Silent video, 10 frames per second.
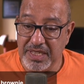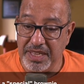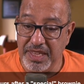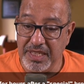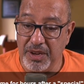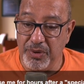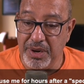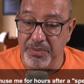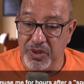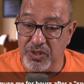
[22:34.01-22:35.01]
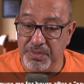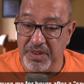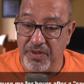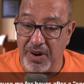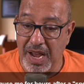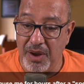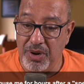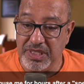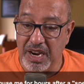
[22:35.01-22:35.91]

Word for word: I think that would amuse me for hours